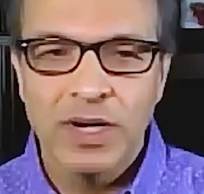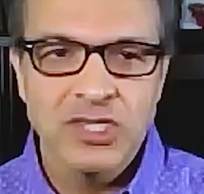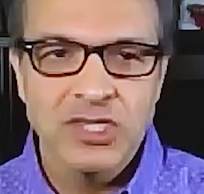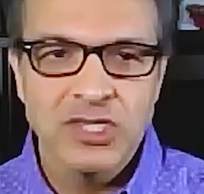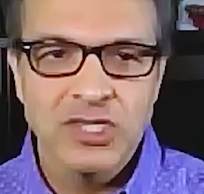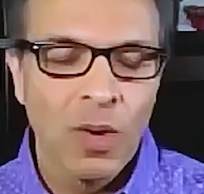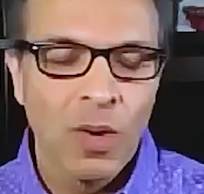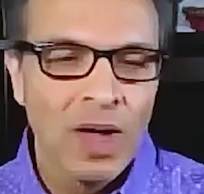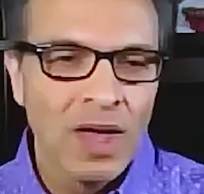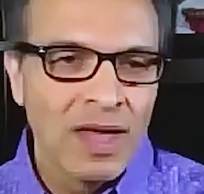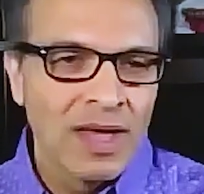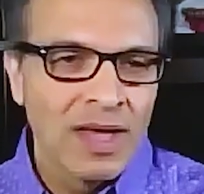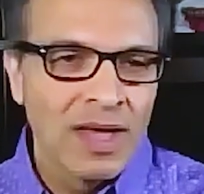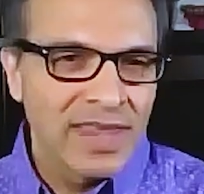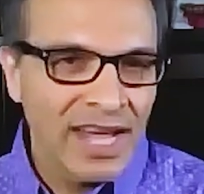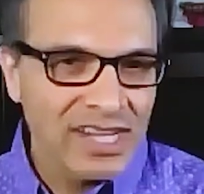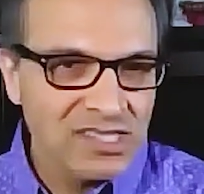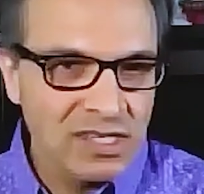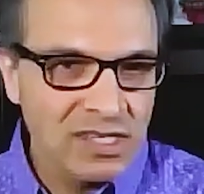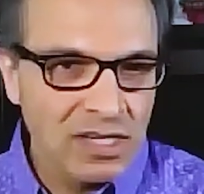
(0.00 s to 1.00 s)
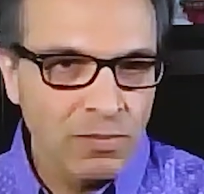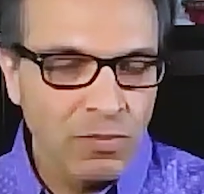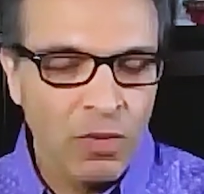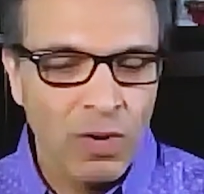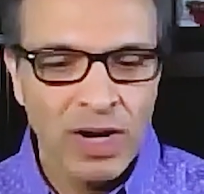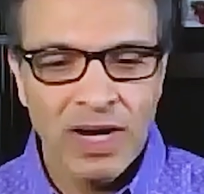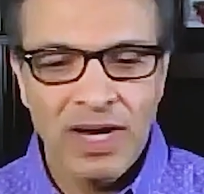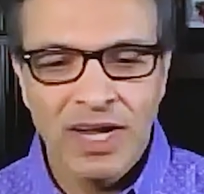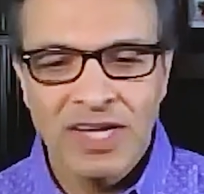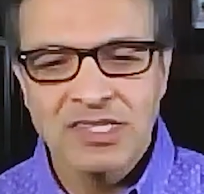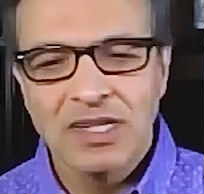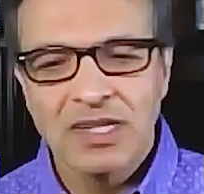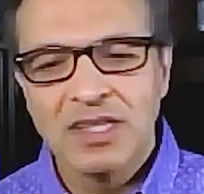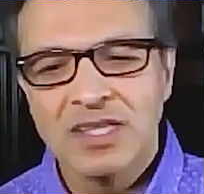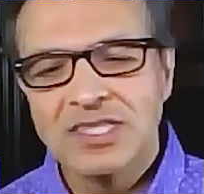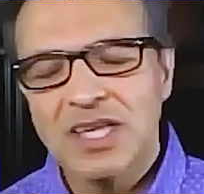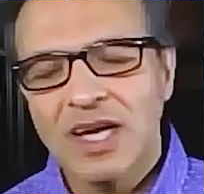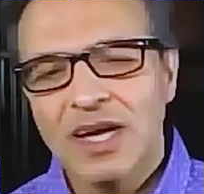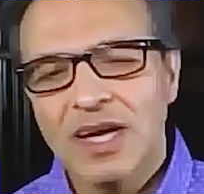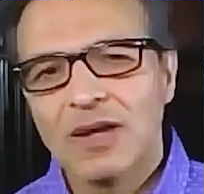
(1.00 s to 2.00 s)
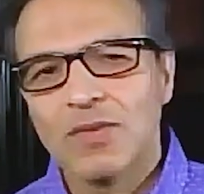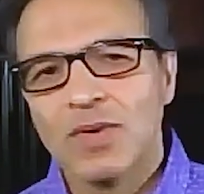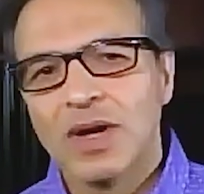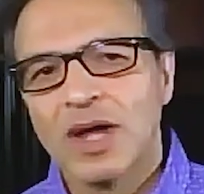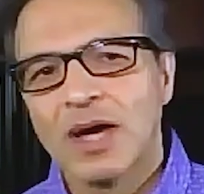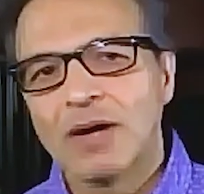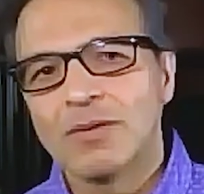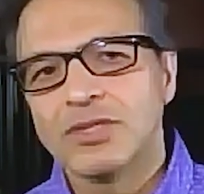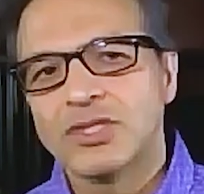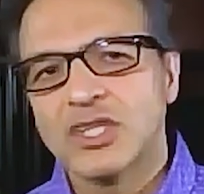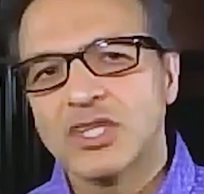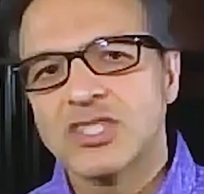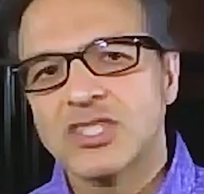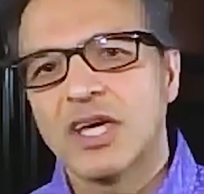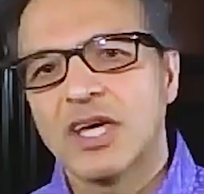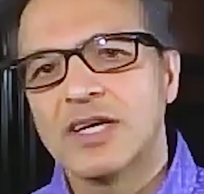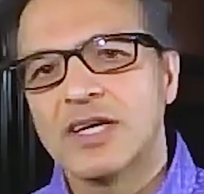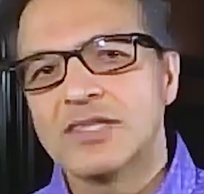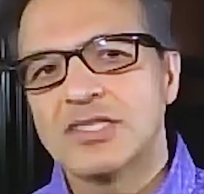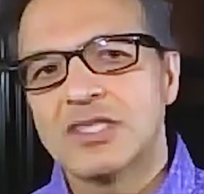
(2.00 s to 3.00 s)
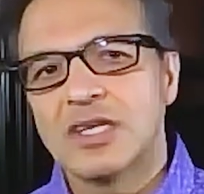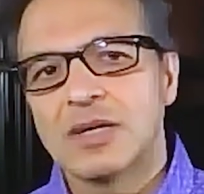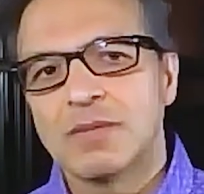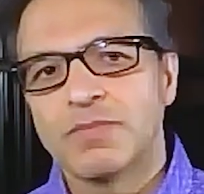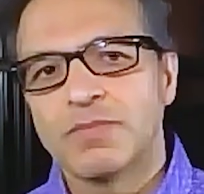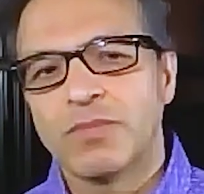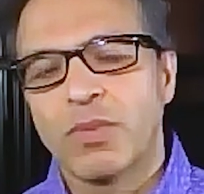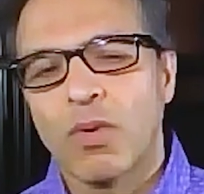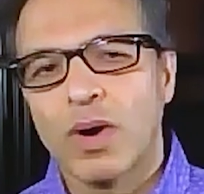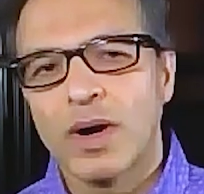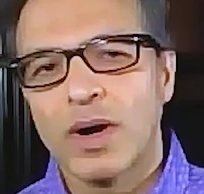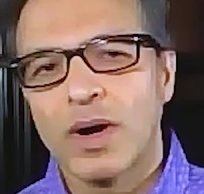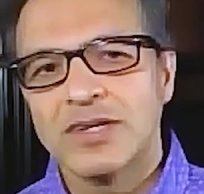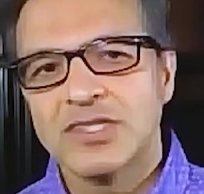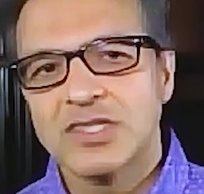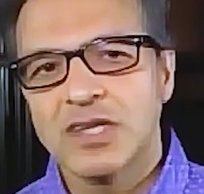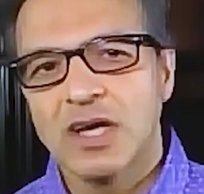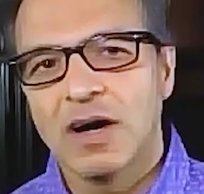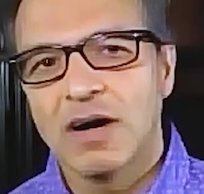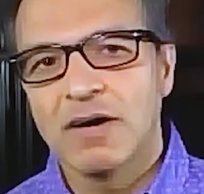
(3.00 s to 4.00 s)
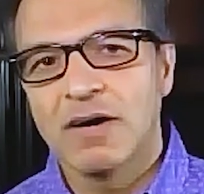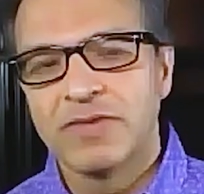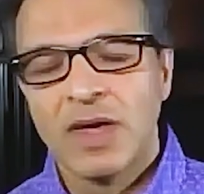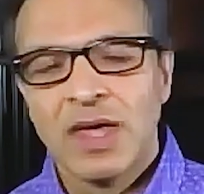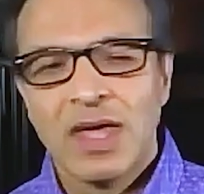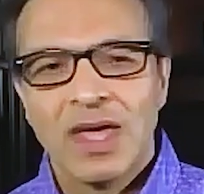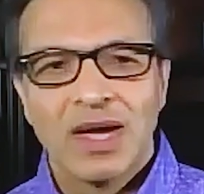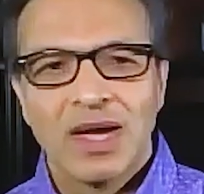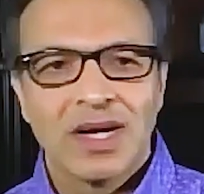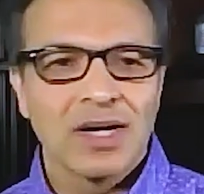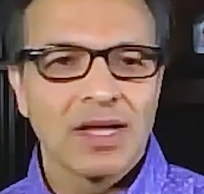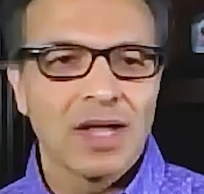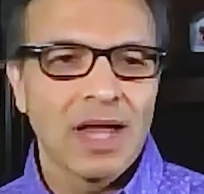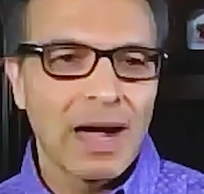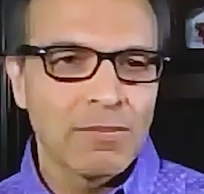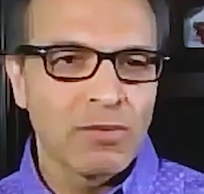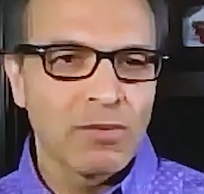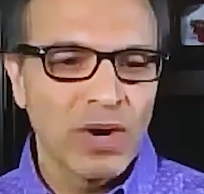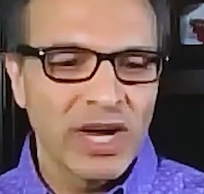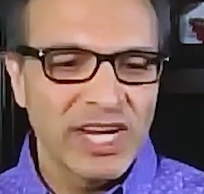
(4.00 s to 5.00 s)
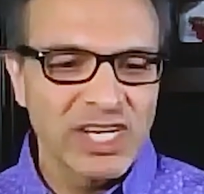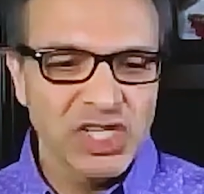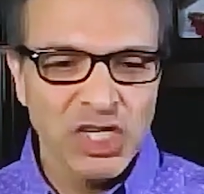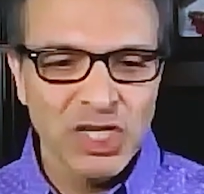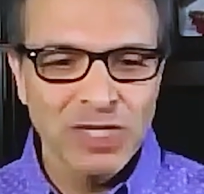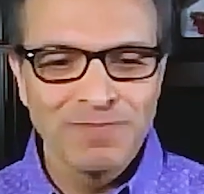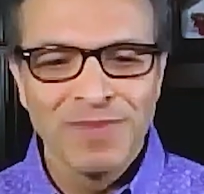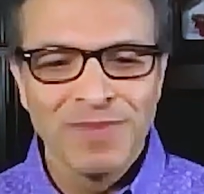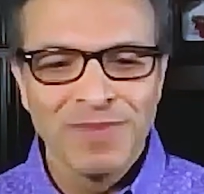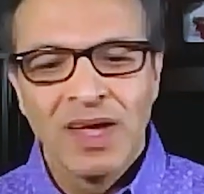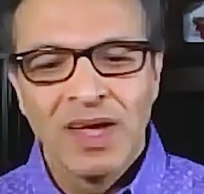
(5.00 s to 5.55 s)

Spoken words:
And so that's an important lesson. And the second one I will just say is the importance of collaboration